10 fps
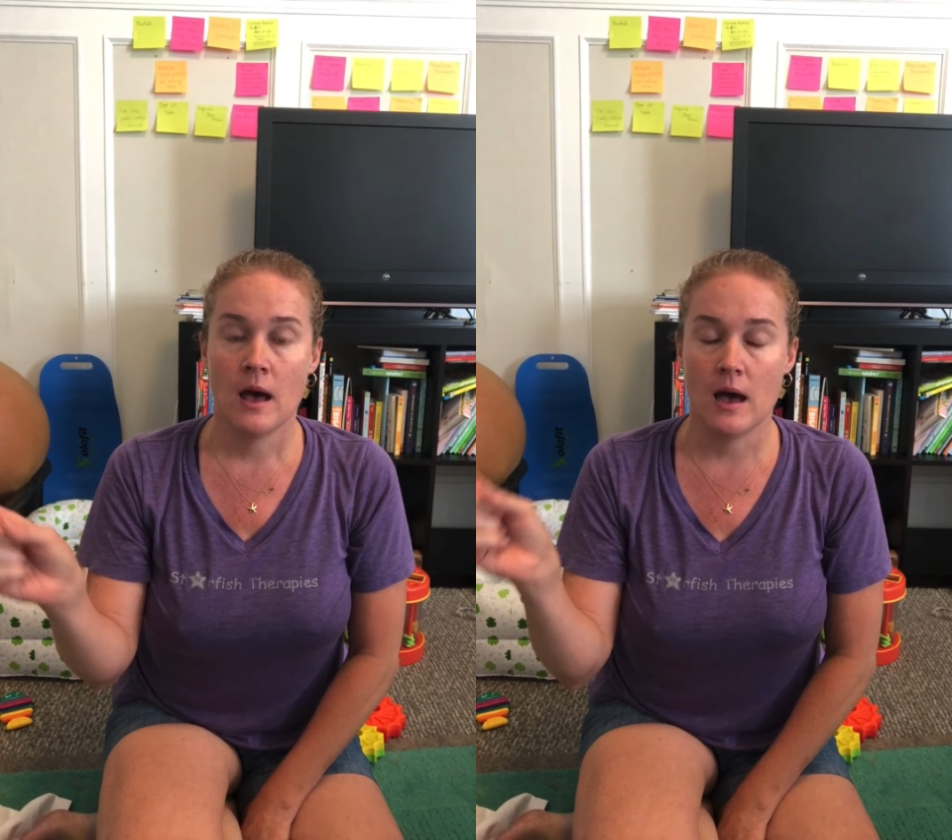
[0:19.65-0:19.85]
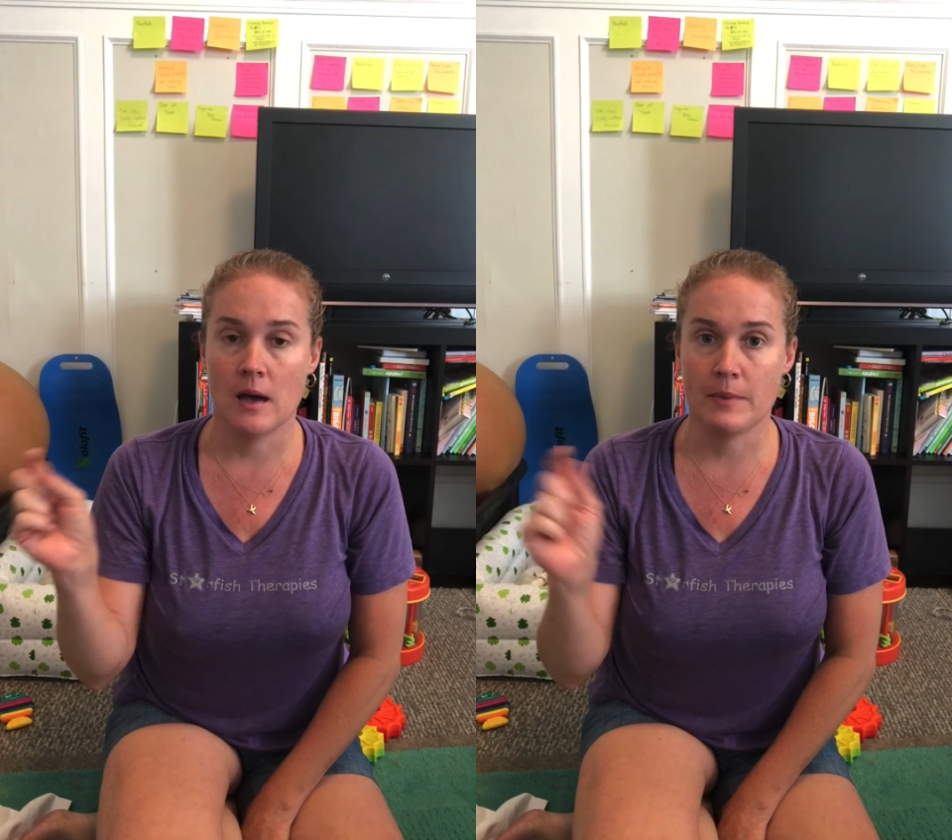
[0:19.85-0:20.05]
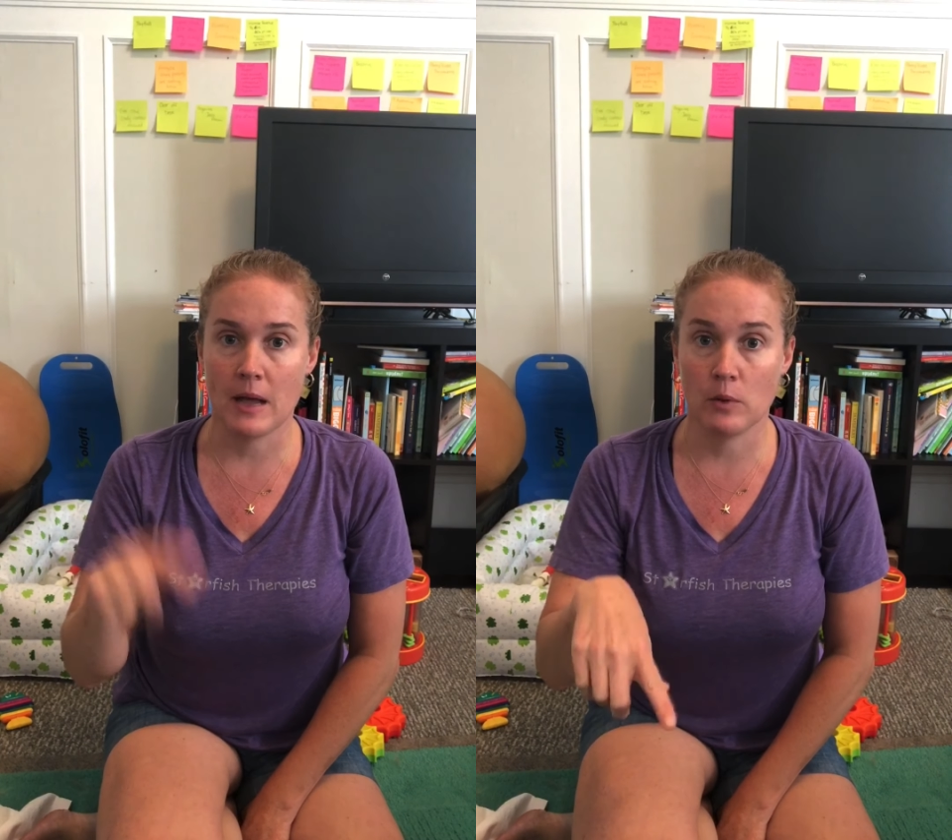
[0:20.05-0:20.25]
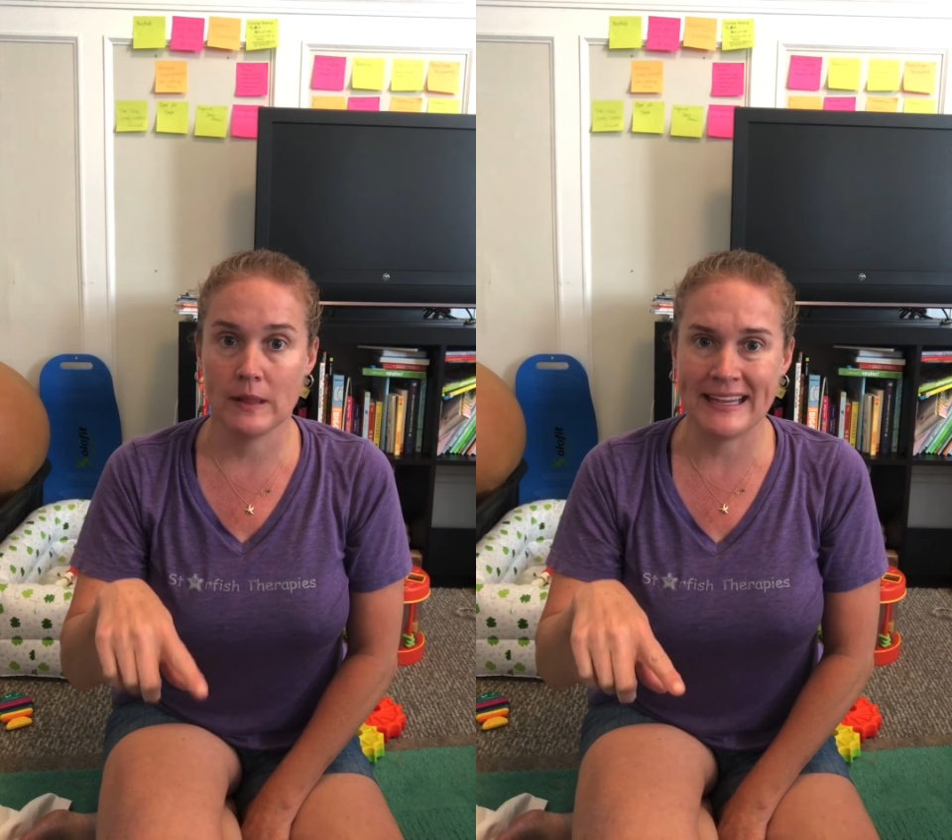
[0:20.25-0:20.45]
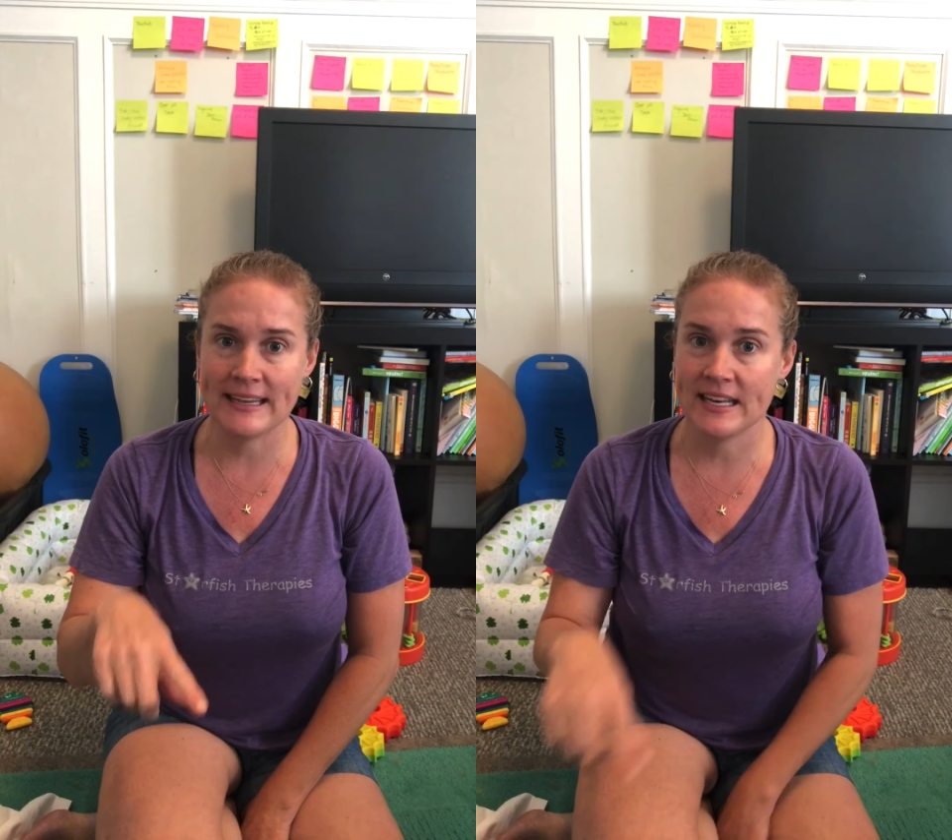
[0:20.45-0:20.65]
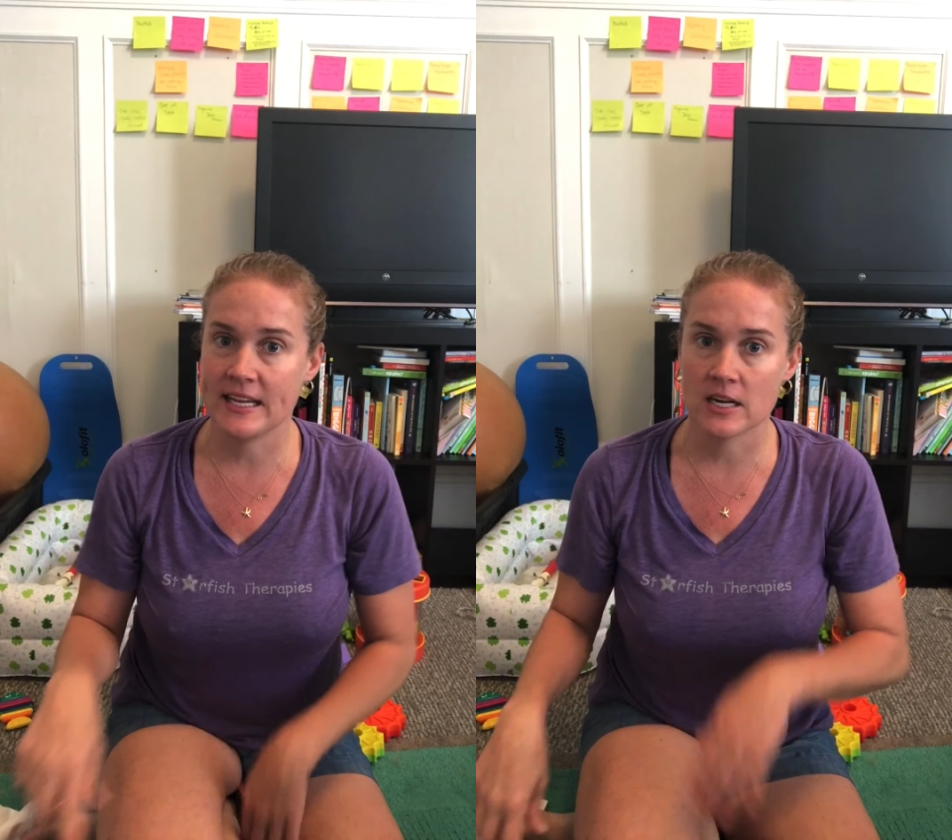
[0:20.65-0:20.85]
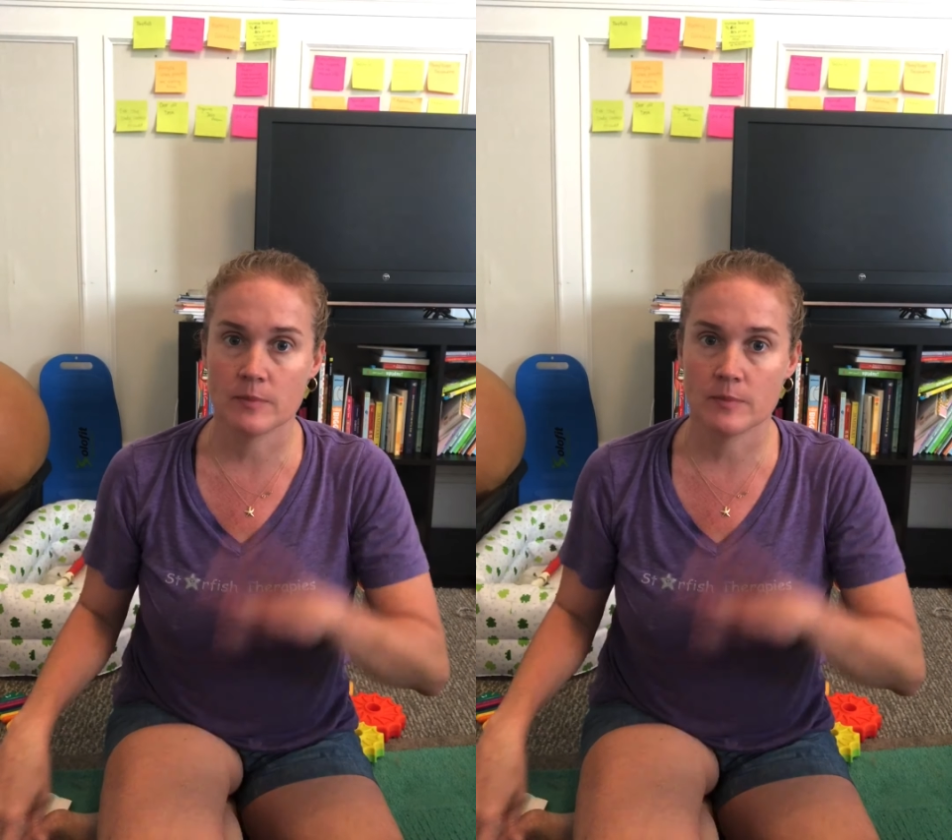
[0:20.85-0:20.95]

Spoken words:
I will link it here,